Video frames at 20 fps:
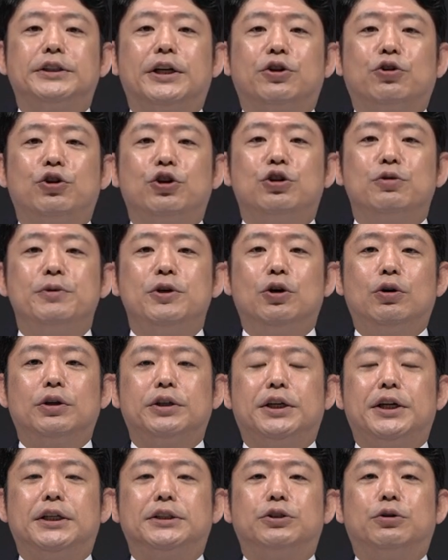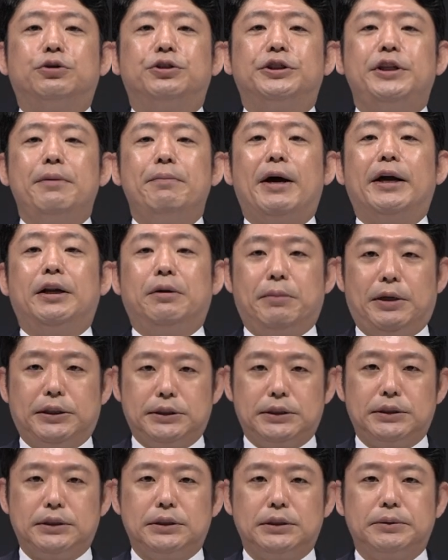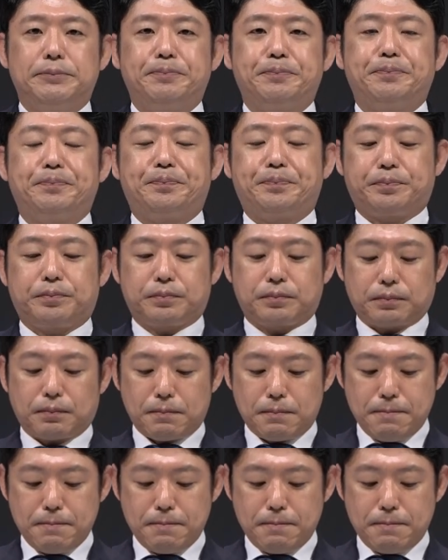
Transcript: We will continue these initiatives moving forward.